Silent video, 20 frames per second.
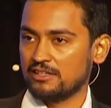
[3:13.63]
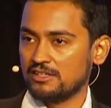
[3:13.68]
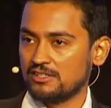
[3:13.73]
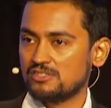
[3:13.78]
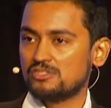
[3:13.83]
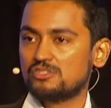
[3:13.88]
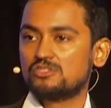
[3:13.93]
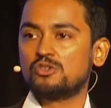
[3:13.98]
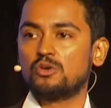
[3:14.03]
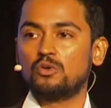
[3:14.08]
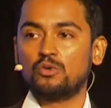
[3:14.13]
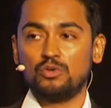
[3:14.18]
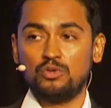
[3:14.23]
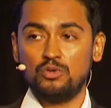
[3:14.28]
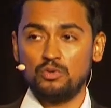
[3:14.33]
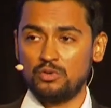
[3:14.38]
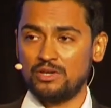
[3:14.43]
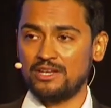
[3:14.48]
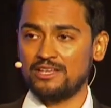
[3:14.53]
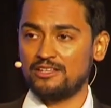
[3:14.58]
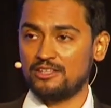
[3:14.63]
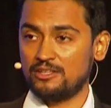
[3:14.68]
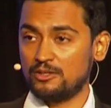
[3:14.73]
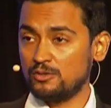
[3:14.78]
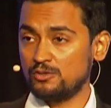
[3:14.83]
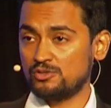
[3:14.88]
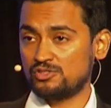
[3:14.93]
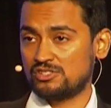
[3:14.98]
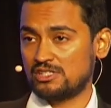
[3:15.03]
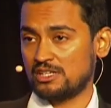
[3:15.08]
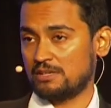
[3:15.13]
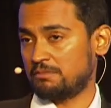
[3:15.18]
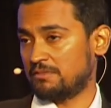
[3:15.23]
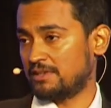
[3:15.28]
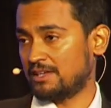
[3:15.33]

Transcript: so you can use them